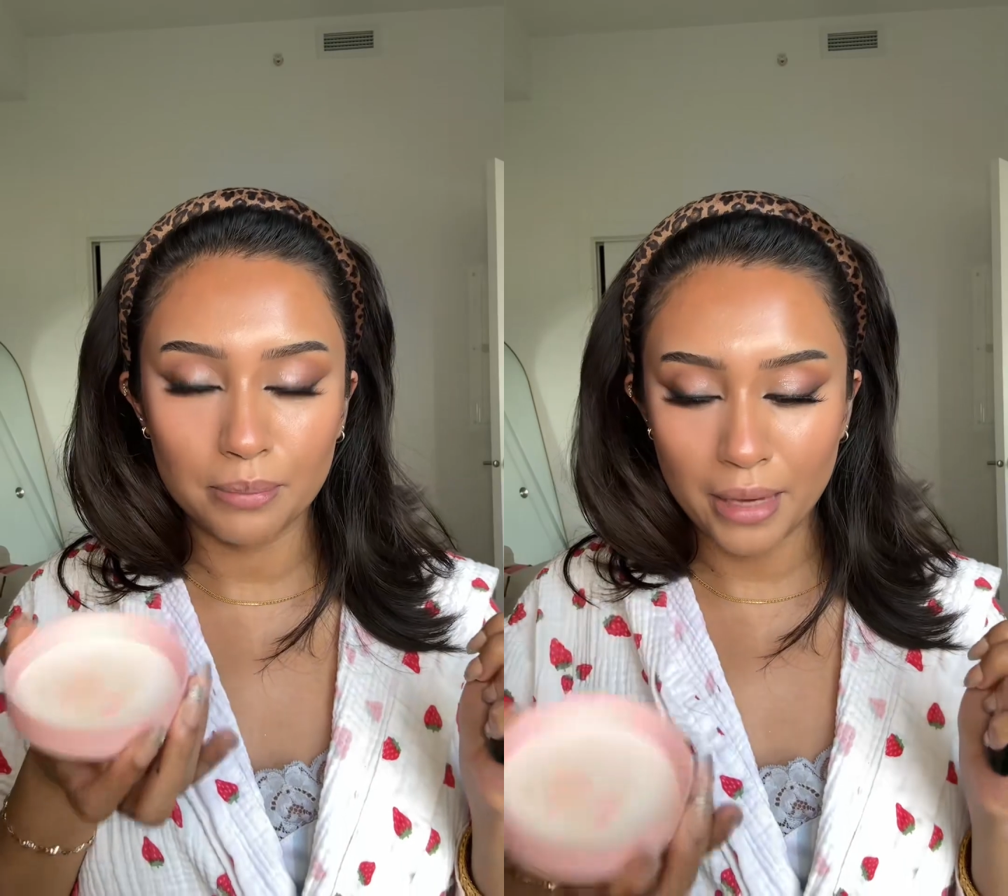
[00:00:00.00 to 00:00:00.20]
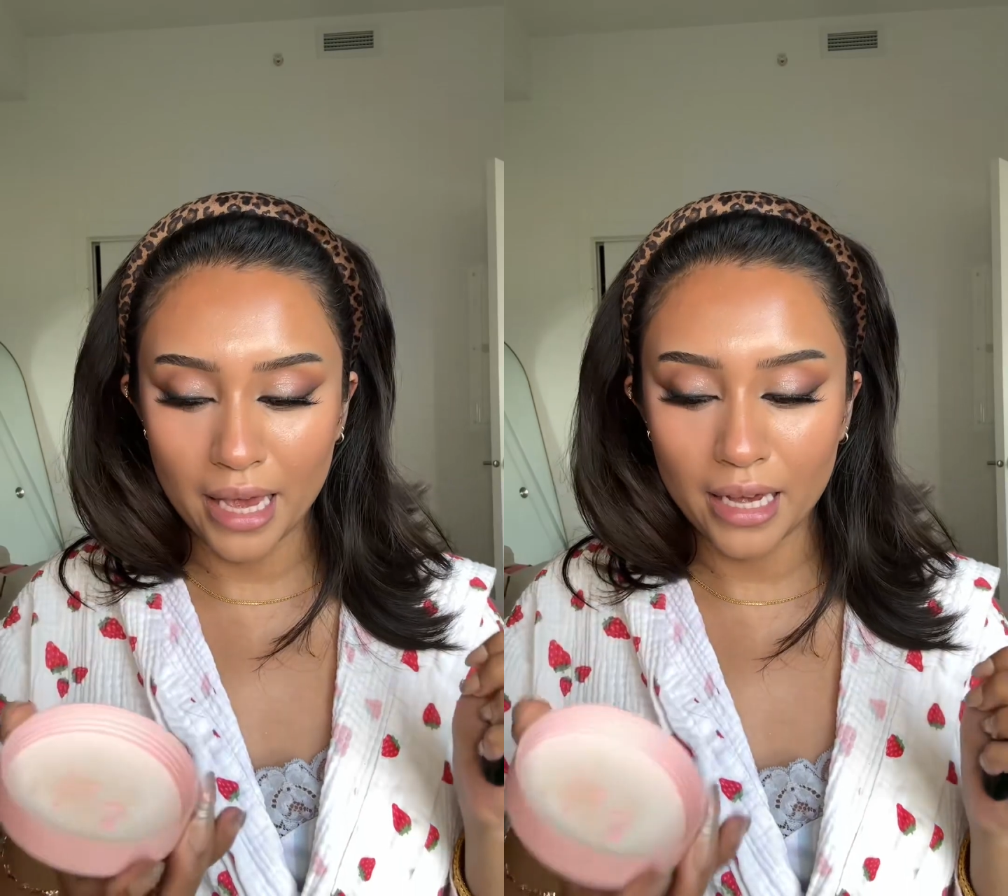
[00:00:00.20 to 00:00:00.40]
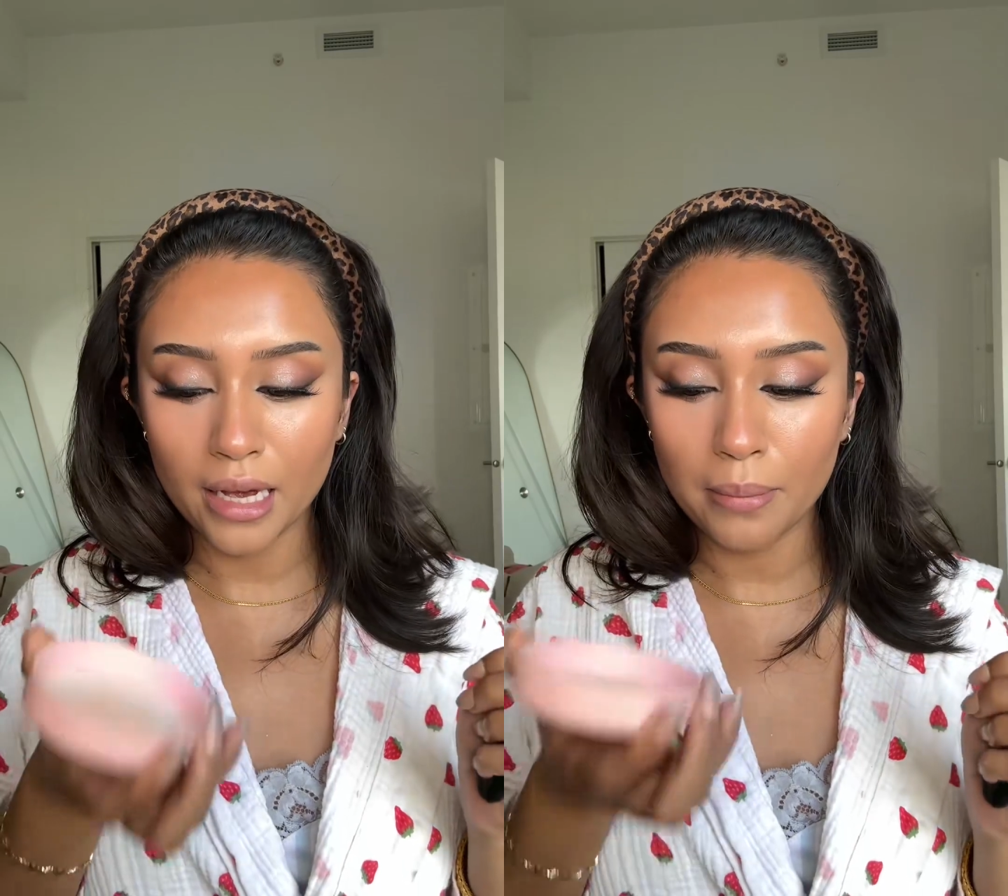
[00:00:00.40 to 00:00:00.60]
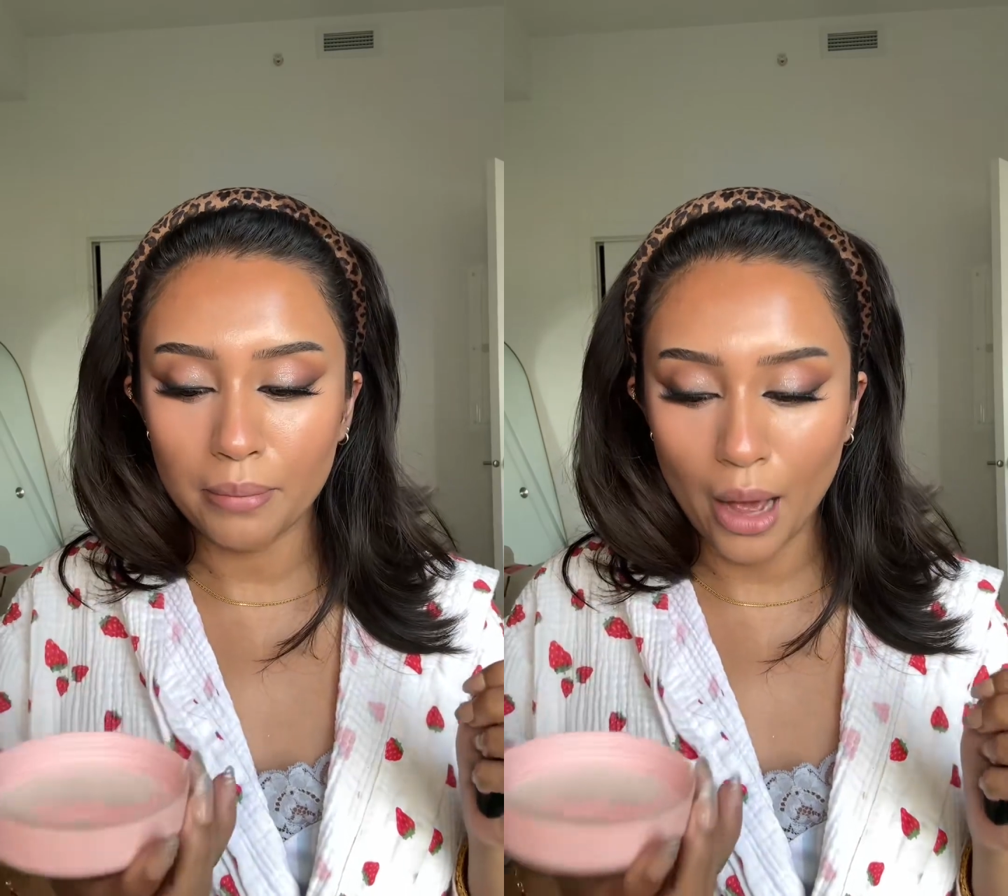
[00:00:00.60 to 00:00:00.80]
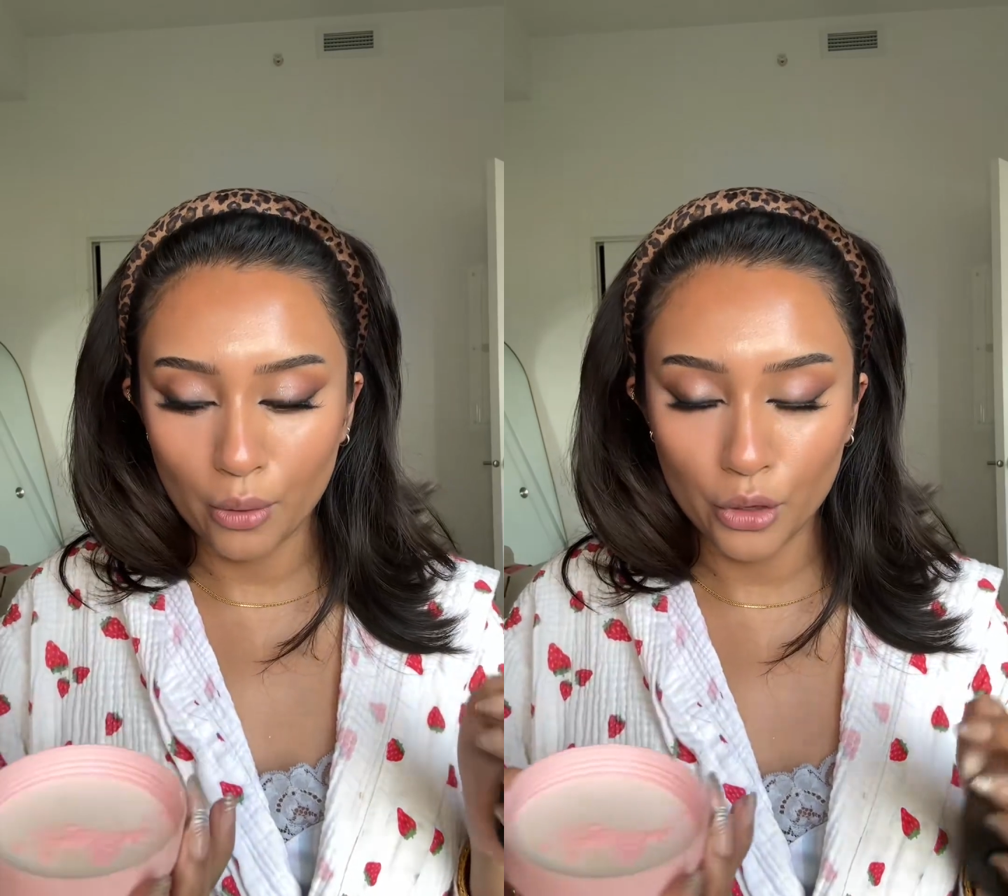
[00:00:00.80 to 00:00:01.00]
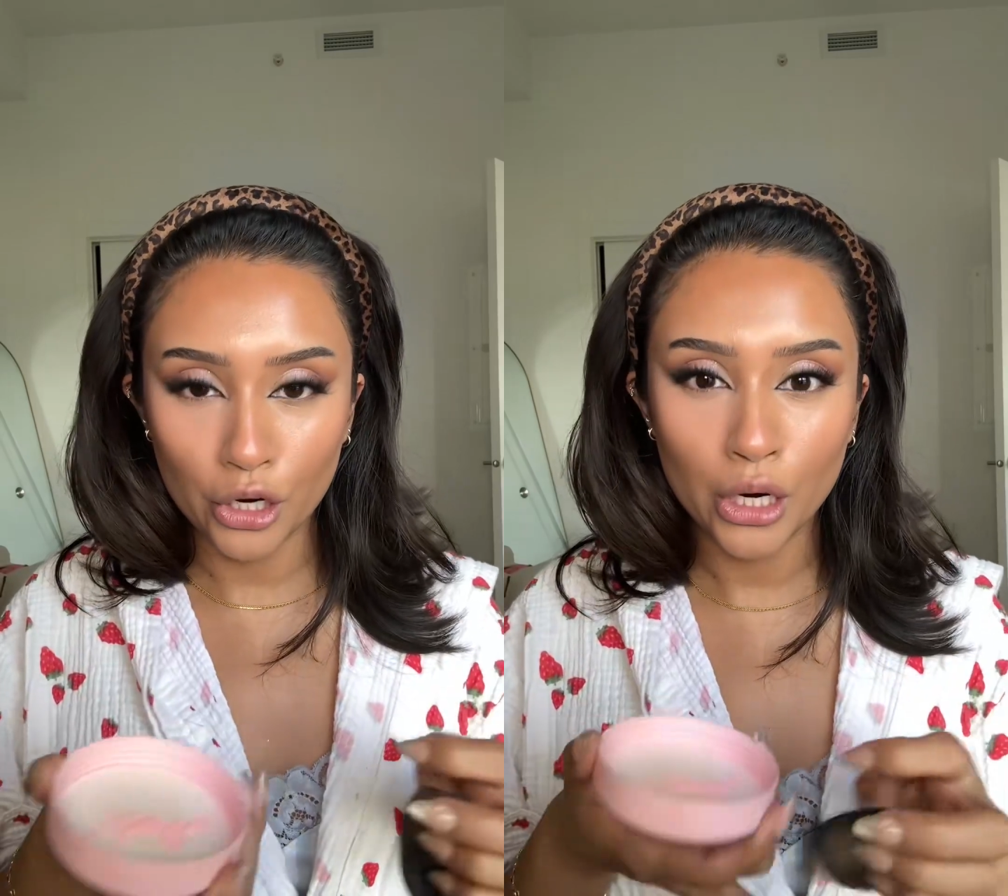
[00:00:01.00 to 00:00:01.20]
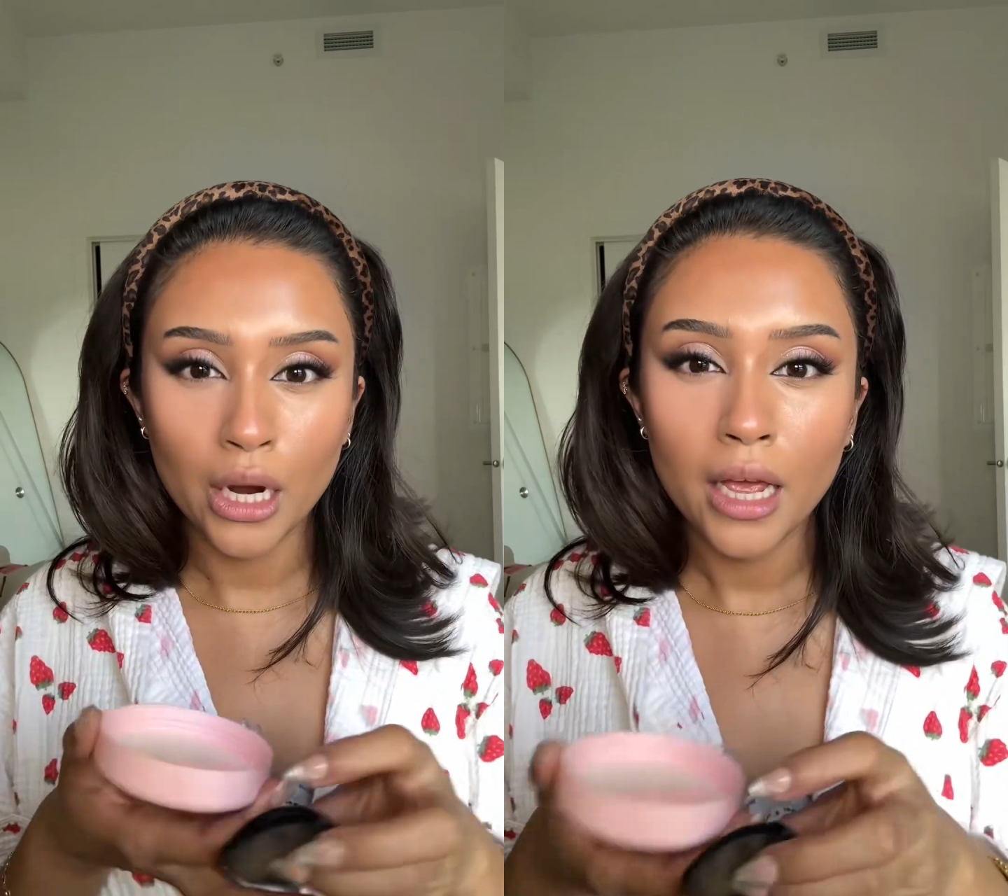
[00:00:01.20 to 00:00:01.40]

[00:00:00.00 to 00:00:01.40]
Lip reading: pink powder,